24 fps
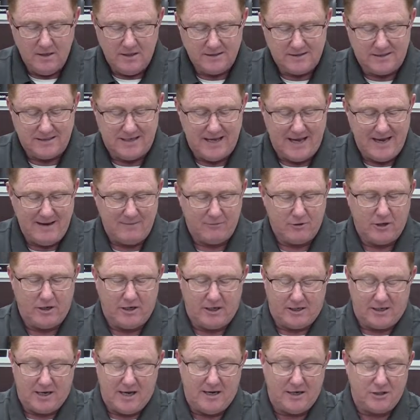Today I'm going to
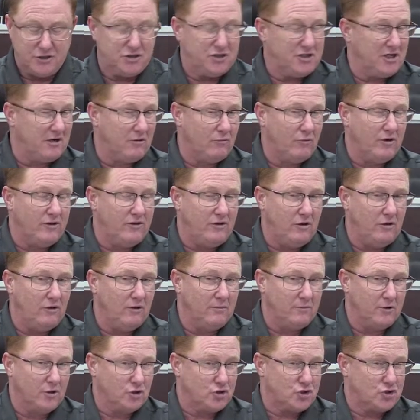kind of share with you,
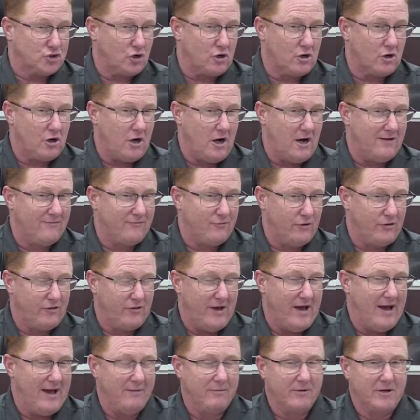I'm going to start off with
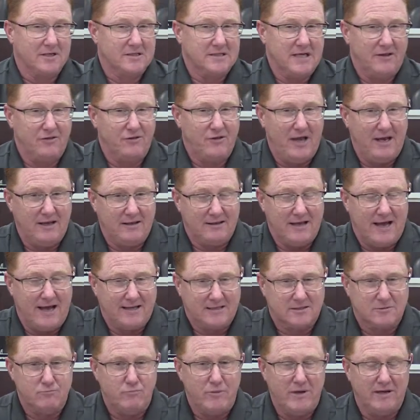that because I think
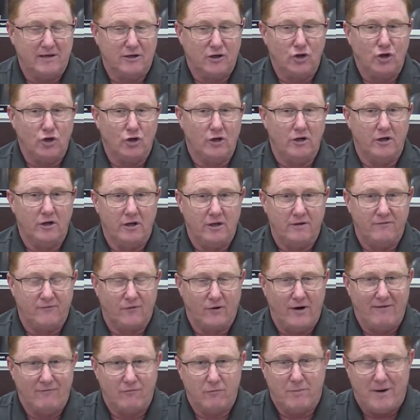that's been good for
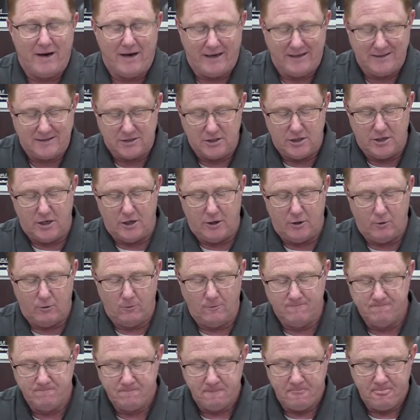everybody to
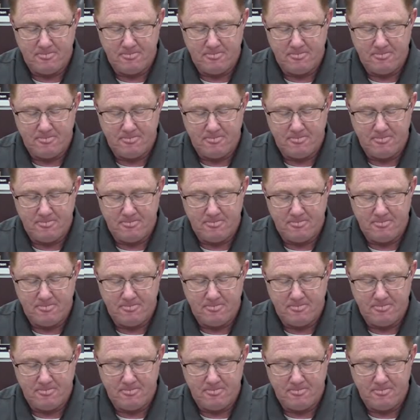know.